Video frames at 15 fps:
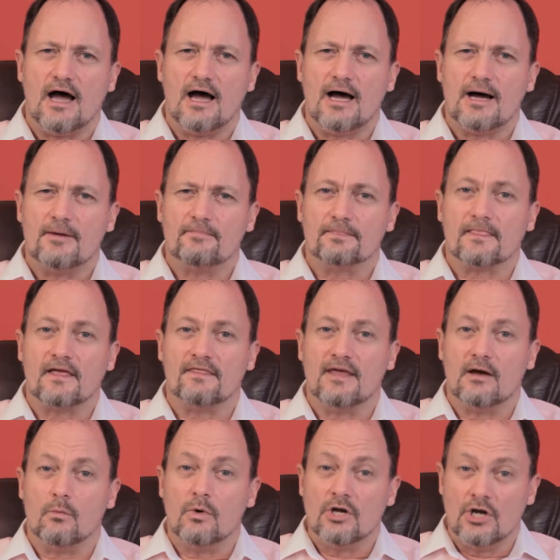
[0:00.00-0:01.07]

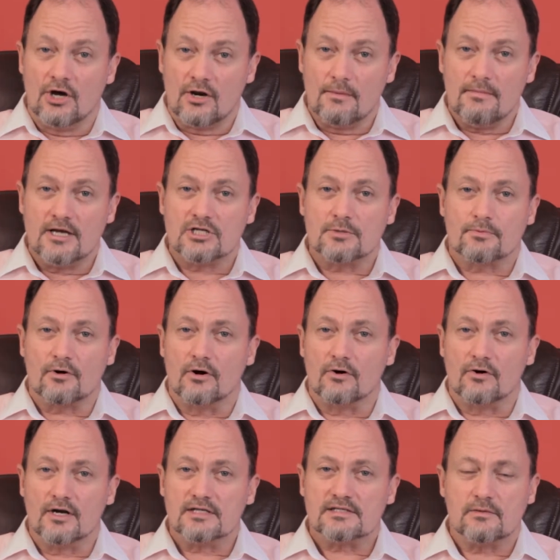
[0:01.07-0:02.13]
that we're going to measure
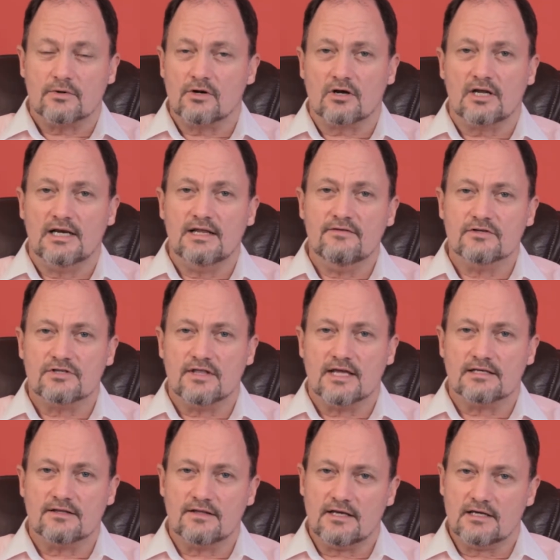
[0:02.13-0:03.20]
progress, that we're not going to leave it to the
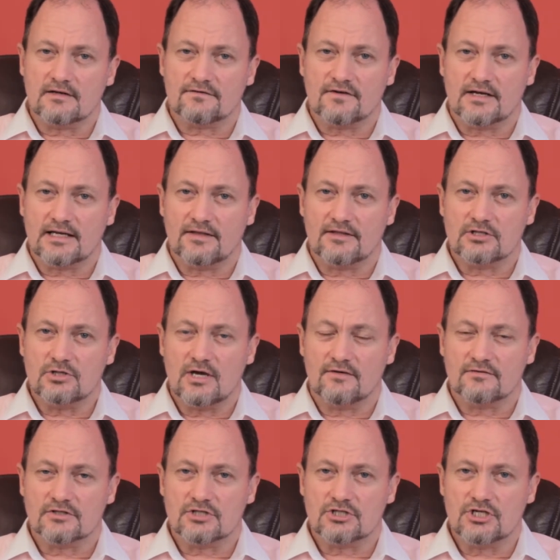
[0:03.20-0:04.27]
end of the year to find out that you
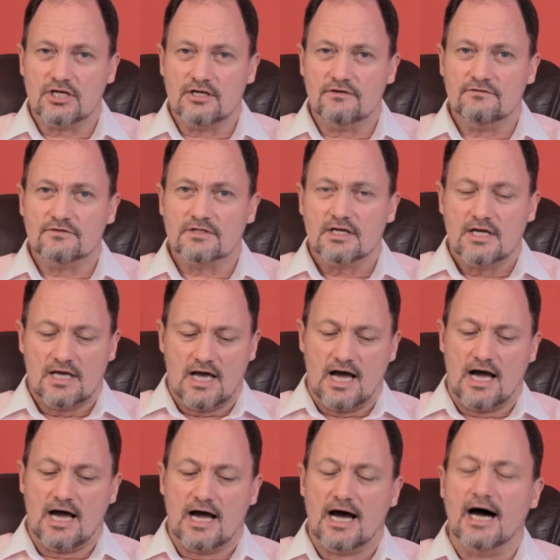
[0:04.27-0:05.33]
haven't achieved.
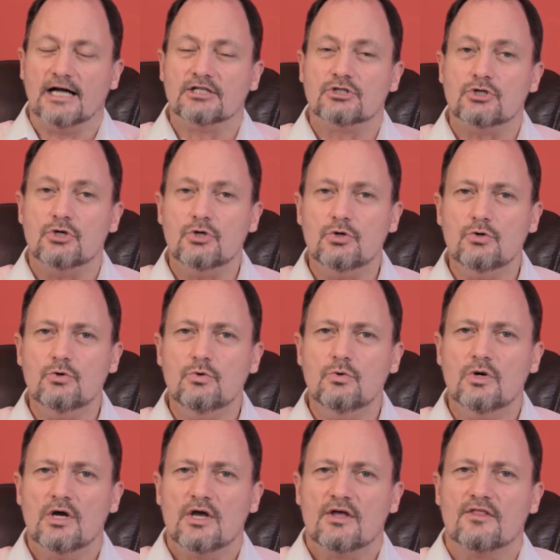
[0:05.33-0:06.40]
And
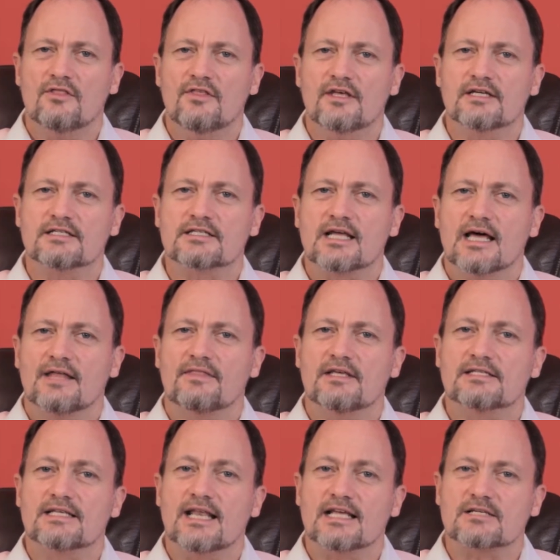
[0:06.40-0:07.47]
two, that
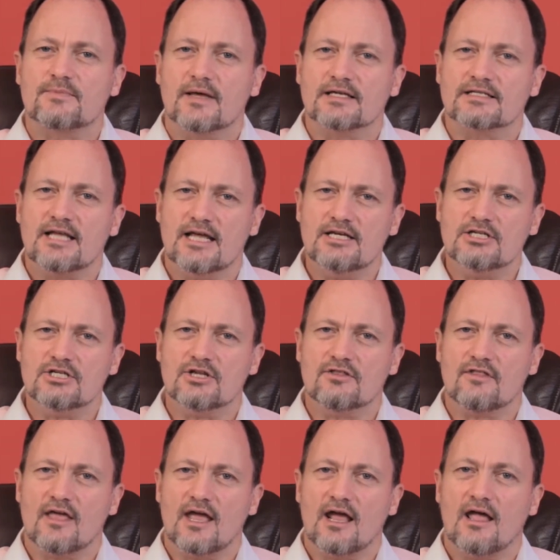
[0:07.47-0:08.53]
there's an
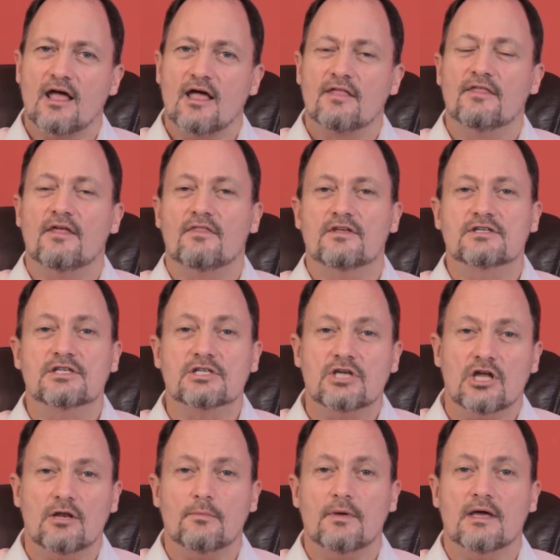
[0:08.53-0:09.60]
expectation there that this is
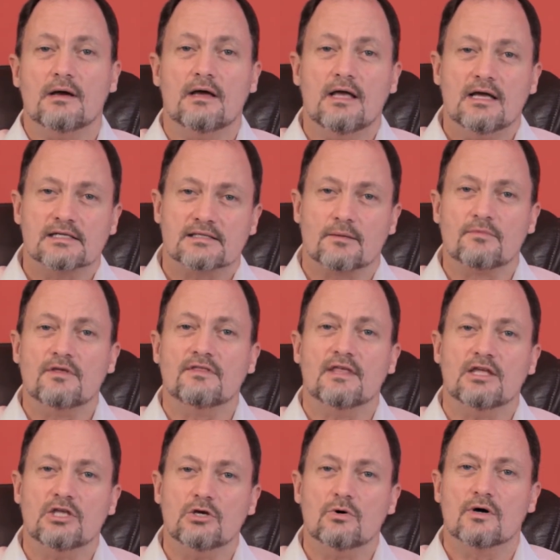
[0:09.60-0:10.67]
going to be something
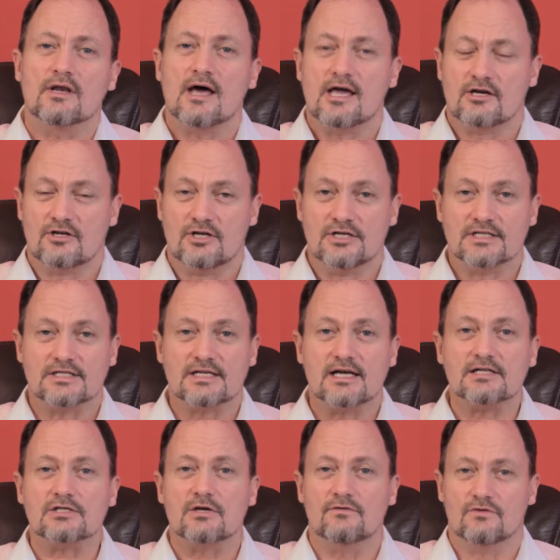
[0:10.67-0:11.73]
that you and I are going to
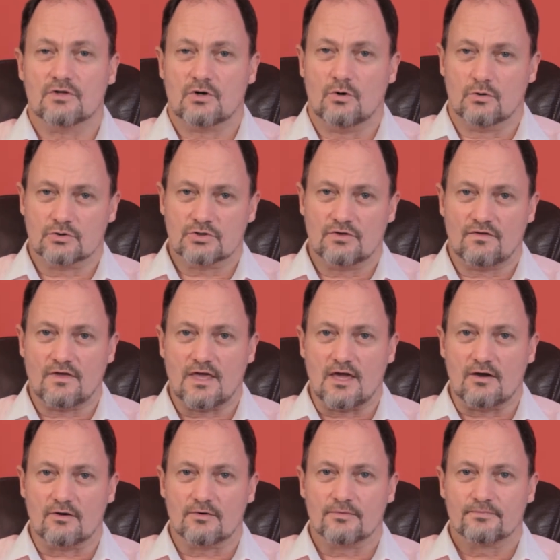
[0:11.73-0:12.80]
discuss over the course of the
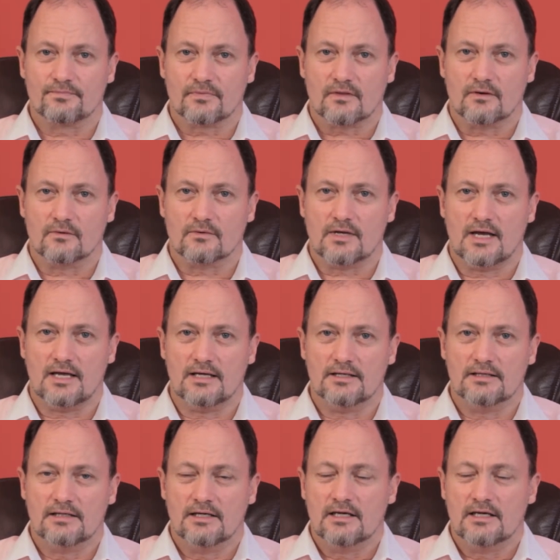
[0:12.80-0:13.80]
year. Okay?